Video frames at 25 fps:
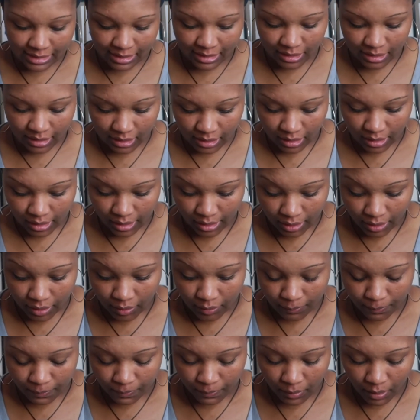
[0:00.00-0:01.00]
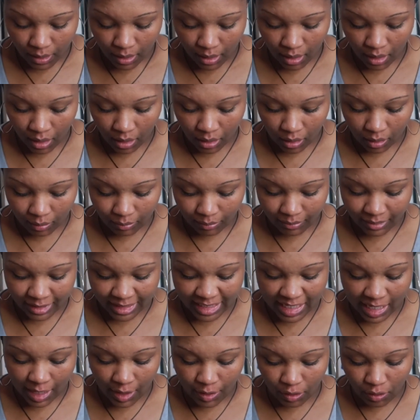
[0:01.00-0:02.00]
thing
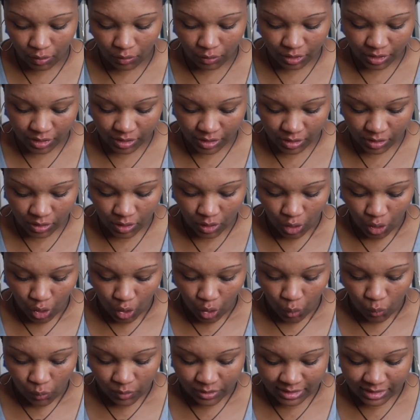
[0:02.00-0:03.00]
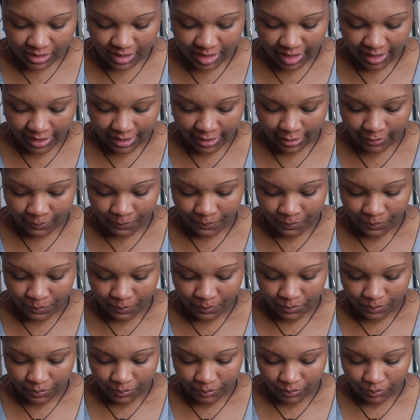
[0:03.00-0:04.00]
that I noticed was that
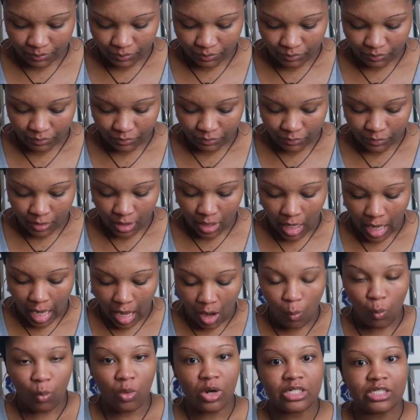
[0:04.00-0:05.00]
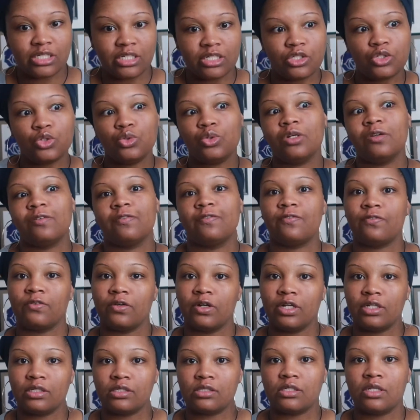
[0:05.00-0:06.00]
I wanted to
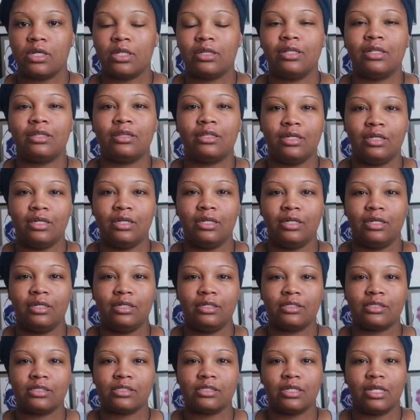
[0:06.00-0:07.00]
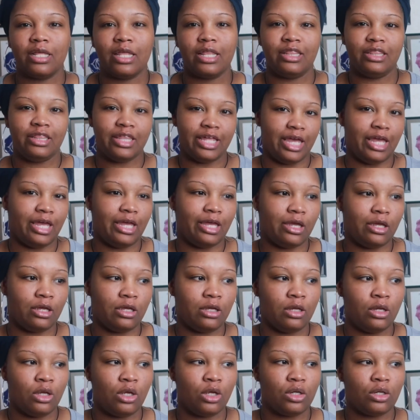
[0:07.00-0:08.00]
confront the things that
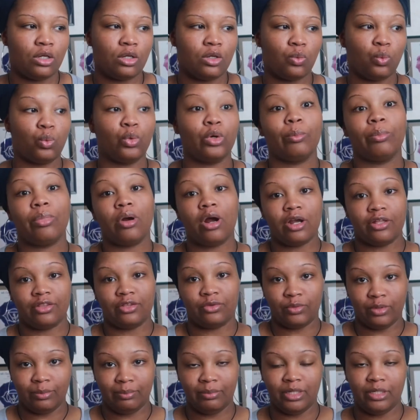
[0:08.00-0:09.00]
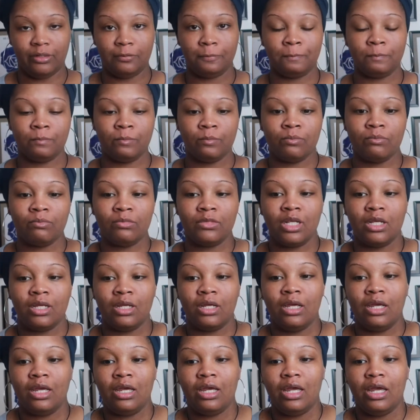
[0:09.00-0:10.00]
were bothering me.
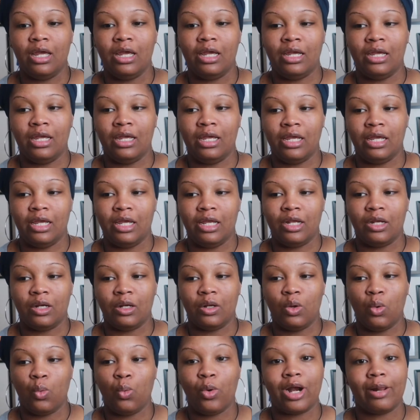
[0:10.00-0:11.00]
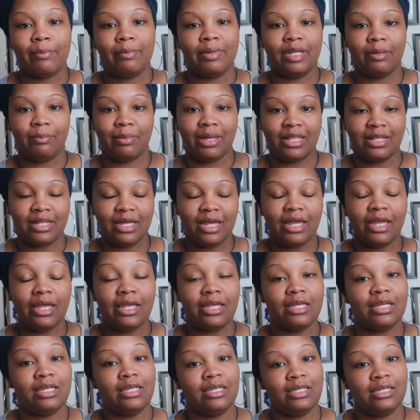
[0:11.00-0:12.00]
And what I mean by that
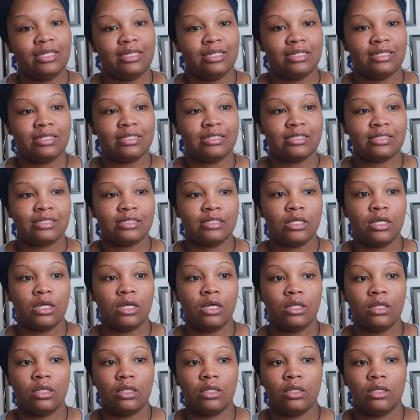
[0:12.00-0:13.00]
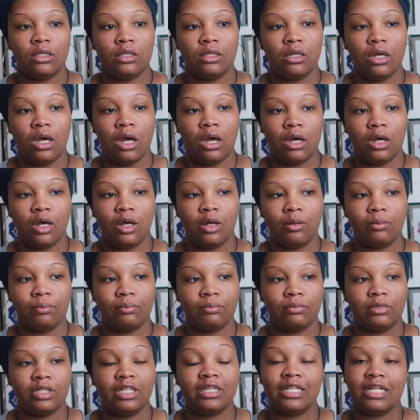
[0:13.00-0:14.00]
is
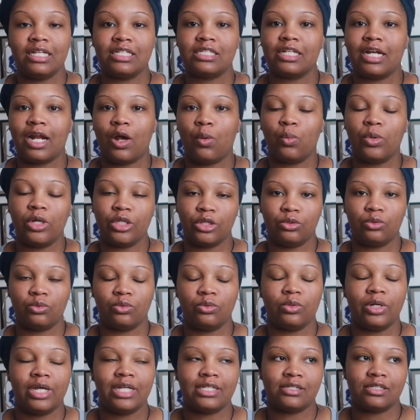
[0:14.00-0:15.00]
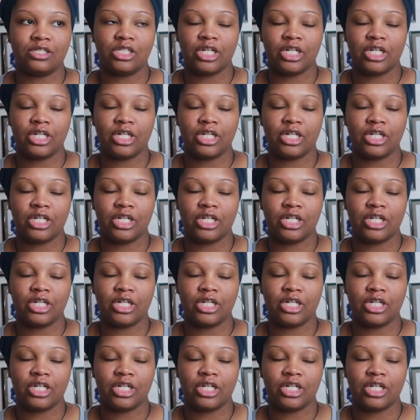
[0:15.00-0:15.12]
the things that I went through as a